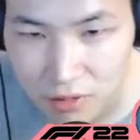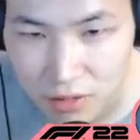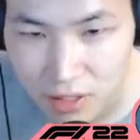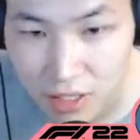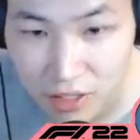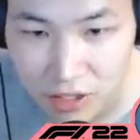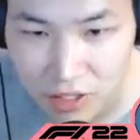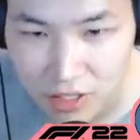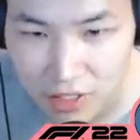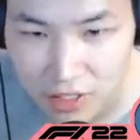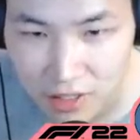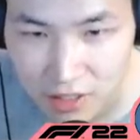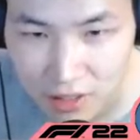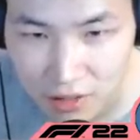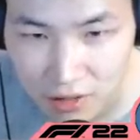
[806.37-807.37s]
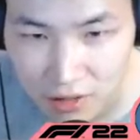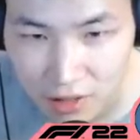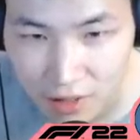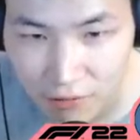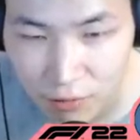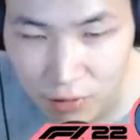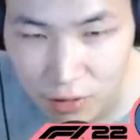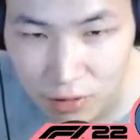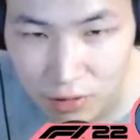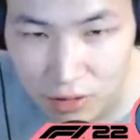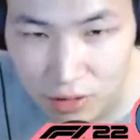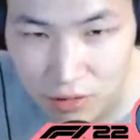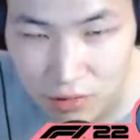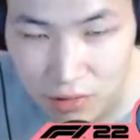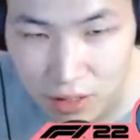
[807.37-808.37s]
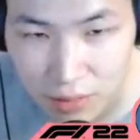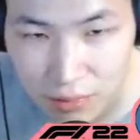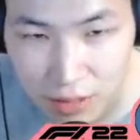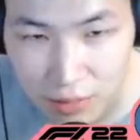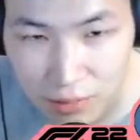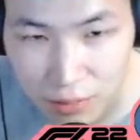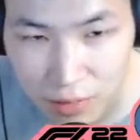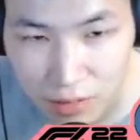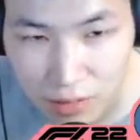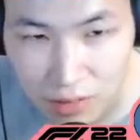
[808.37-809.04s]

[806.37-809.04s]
touch anything on the F122 game anymore.